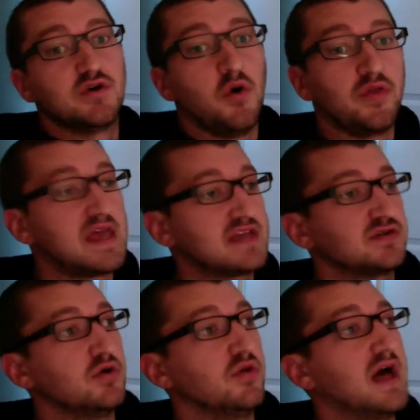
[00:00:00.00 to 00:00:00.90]
only has to
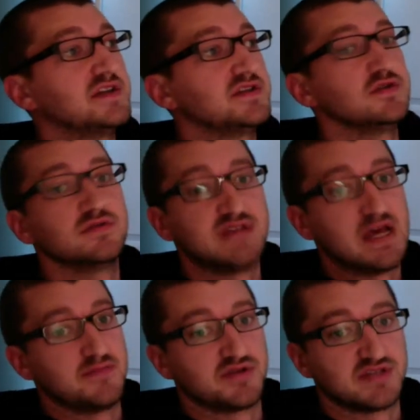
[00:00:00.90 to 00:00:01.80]
hold on to
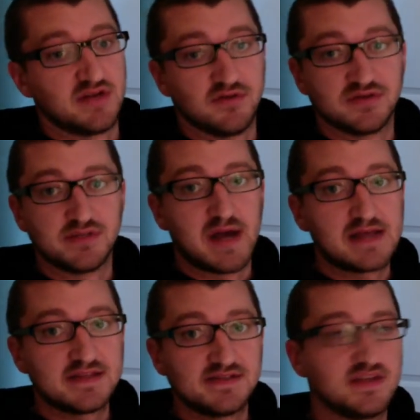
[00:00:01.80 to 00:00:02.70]
10% of those
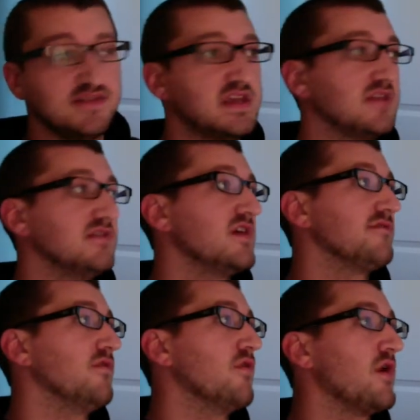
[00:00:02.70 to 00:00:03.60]
deposits, and they can
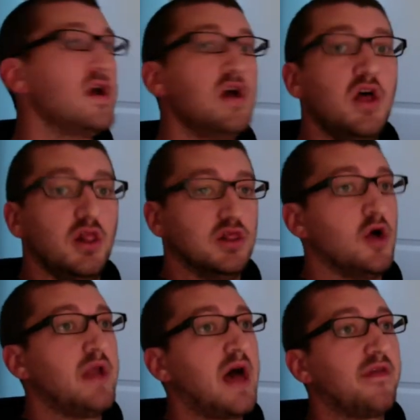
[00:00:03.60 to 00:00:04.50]
therefore
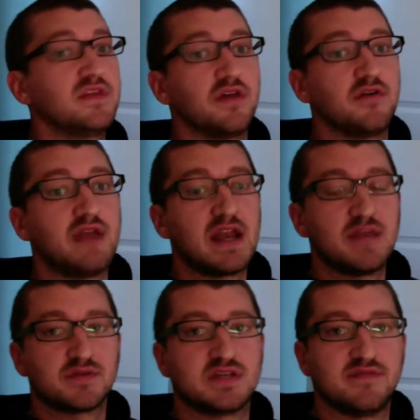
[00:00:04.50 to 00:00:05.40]
loan out the other
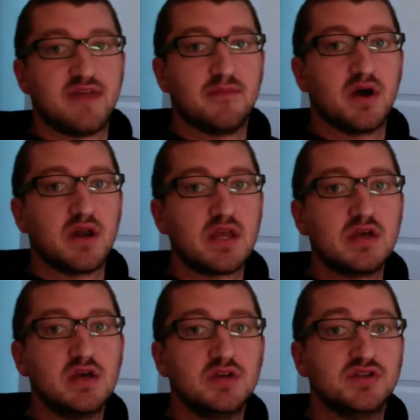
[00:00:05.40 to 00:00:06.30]
90% of that money
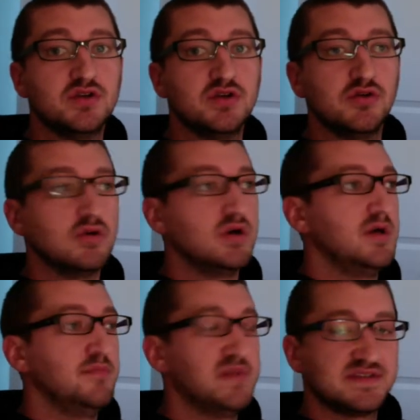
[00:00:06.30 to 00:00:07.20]
to
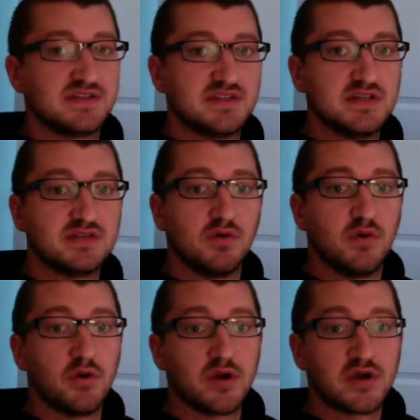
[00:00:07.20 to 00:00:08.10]
businesses
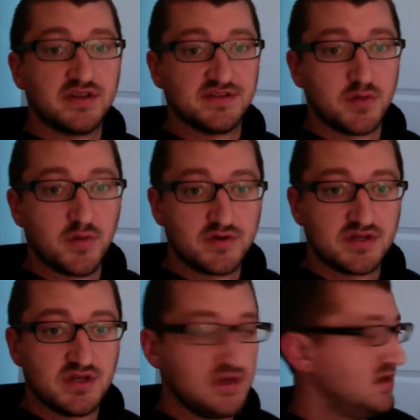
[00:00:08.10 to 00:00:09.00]
or
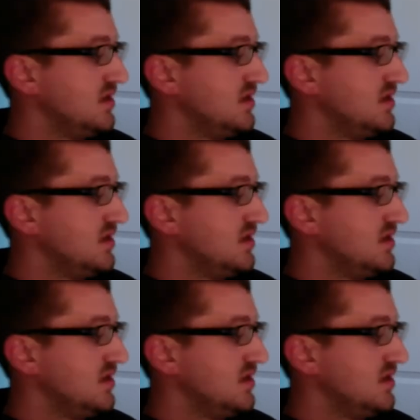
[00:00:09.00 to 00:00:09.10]
consumers.